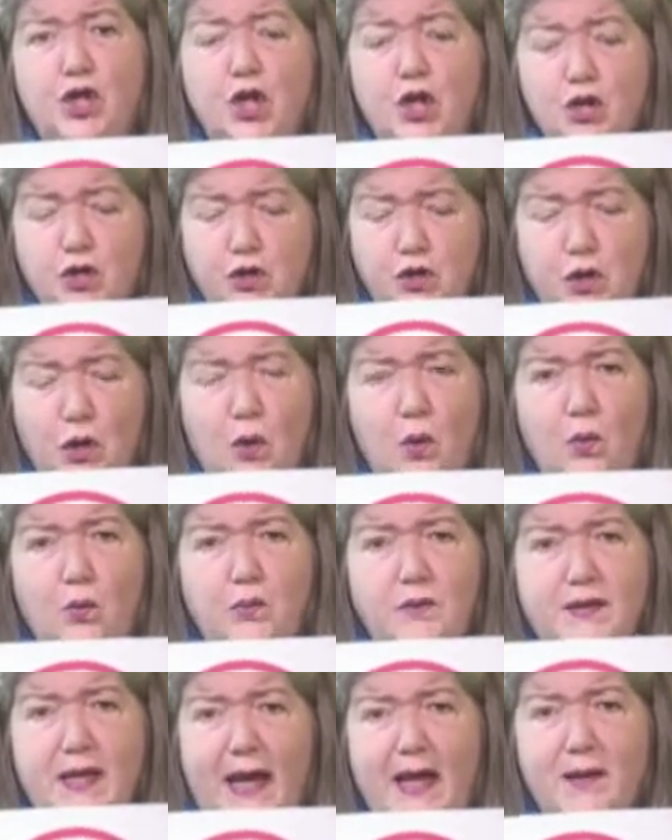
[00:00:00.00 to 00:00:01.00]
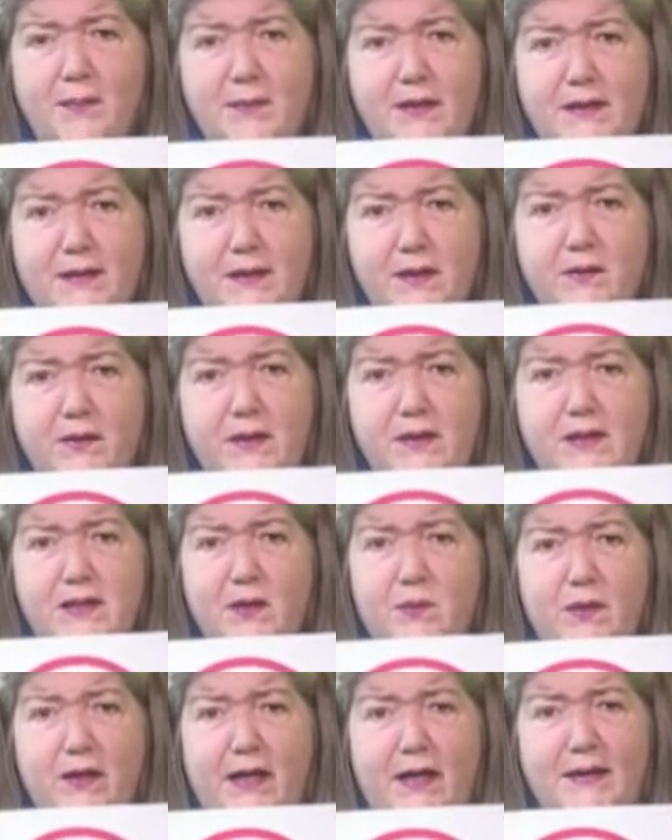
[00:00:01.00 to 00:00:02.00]
So take me seriously
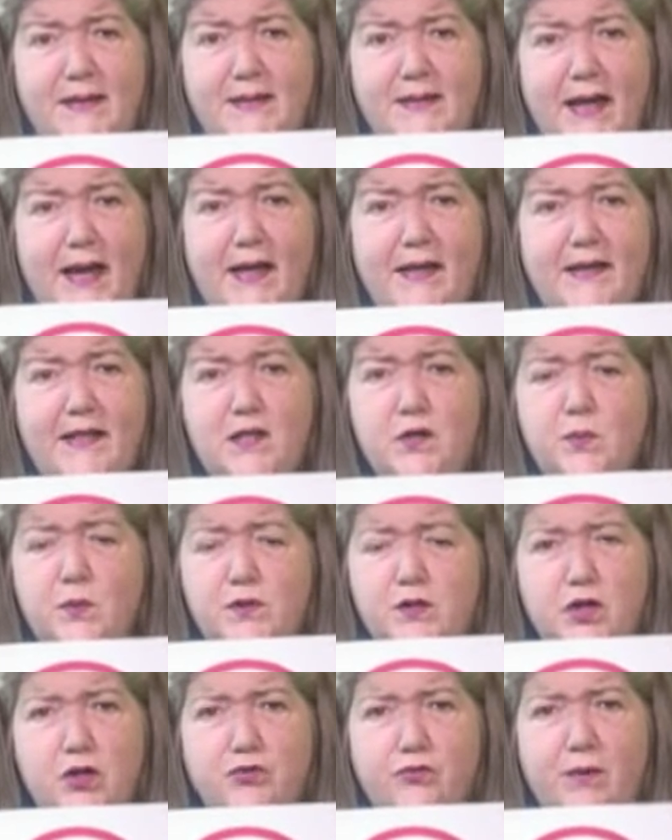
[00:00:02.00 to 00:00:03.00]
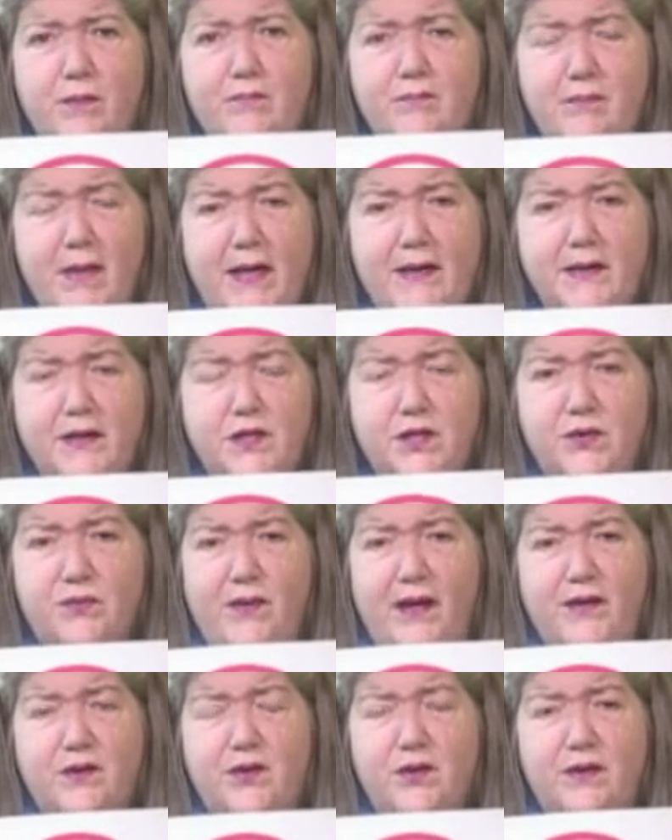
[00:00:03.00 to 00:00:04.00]
when I say this was a tremendous
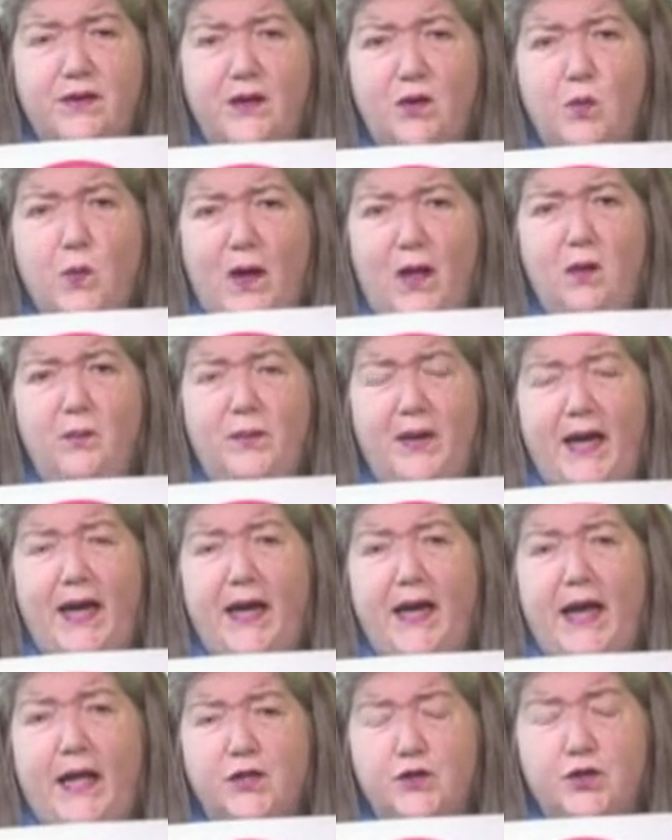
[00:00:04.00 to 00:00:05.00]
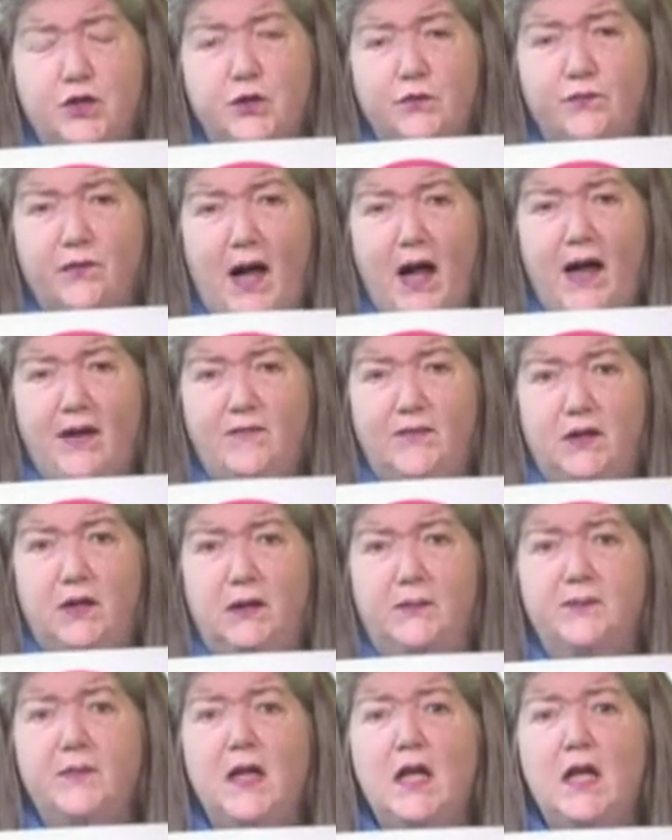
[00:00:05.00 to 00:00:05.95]
threat to their well-being and survival.